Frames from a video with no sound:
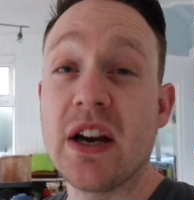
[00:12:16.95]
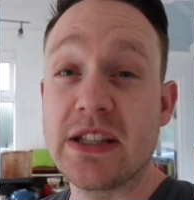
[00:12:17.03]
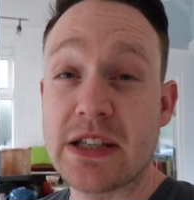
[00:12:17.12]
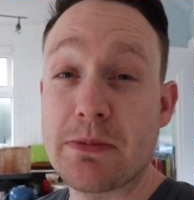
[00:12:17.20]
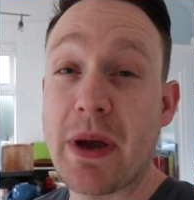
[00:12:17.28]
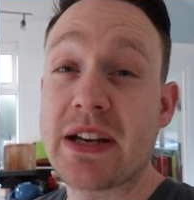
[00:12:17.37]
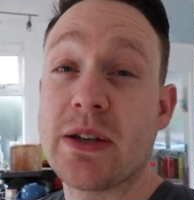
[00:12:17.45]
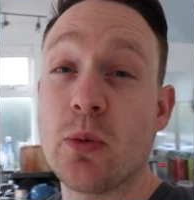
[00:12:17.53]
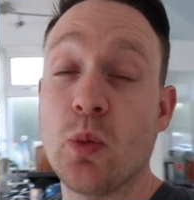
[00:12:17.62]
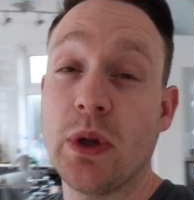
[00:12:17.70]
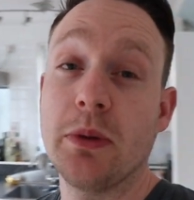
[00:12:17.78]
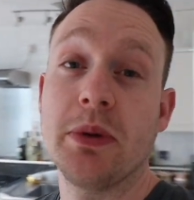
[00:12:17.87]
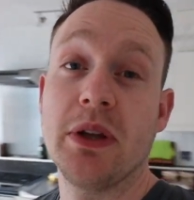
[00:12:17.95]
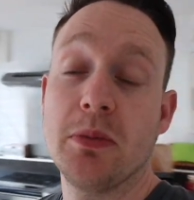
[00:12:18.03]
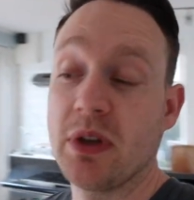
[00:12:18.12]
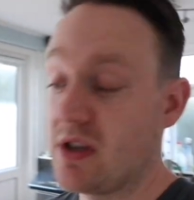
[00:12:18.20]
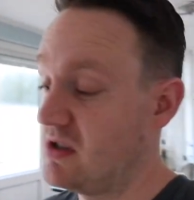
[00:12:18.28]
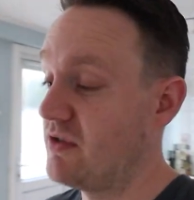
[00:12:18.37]
I suspect it will be
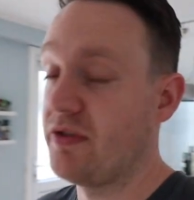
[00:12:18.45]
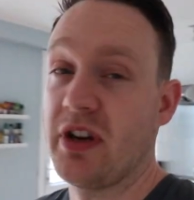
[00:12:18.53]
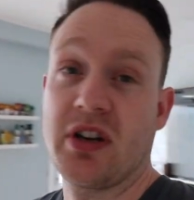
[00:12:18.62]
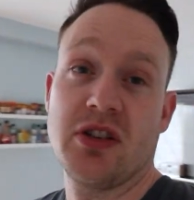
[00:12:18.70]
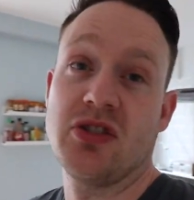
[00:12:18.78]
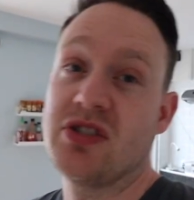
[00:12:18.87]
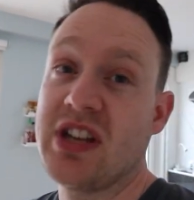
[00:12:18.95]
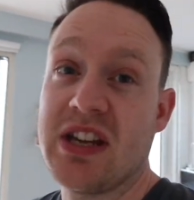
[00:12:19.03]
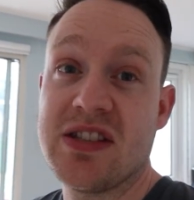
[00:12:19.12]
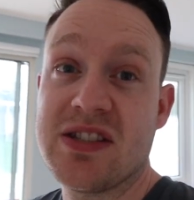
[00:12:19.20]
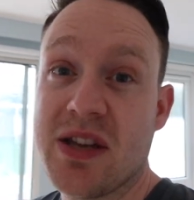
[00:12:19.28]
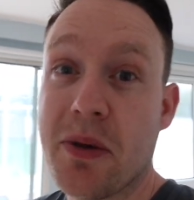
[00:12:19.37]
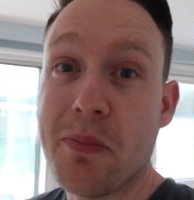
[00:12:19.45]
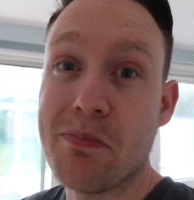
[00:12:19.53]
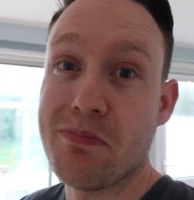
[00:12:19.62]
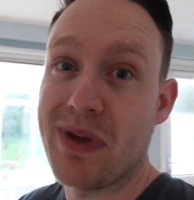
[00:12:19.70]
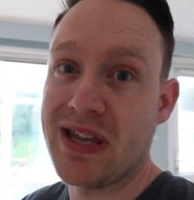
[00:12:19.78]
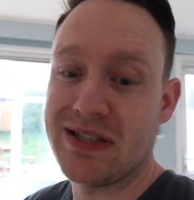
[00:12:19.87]
because the vodka just tastes
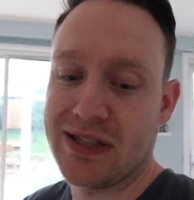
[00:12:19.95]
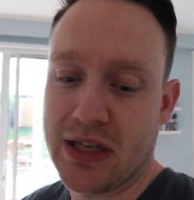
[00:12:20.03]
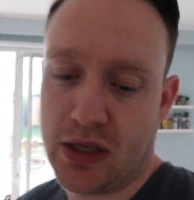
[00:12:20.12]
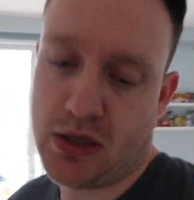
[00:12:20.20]
amazing.